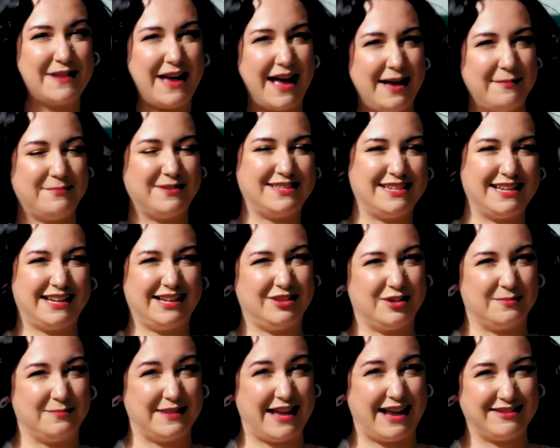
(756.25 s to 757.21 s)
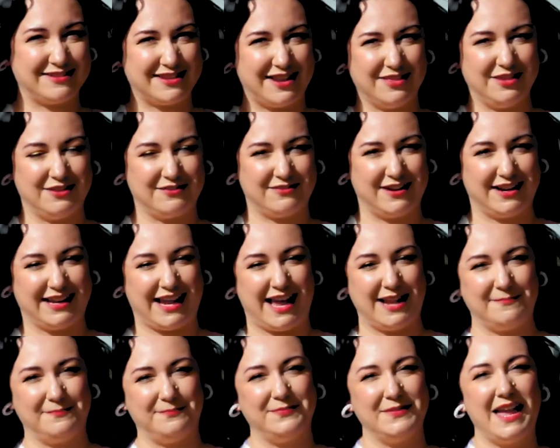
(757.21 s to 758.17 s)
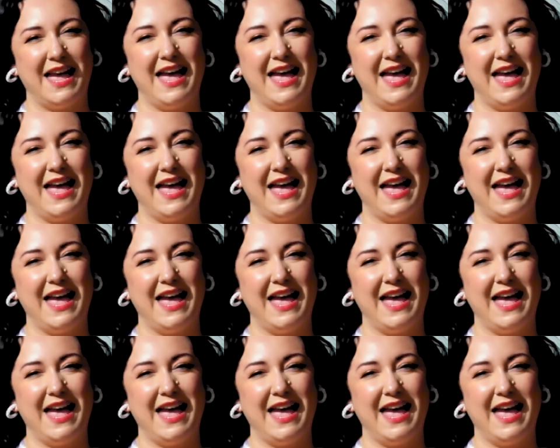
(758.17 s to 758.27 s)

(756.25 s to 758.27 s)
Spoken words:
particular blouse all over again.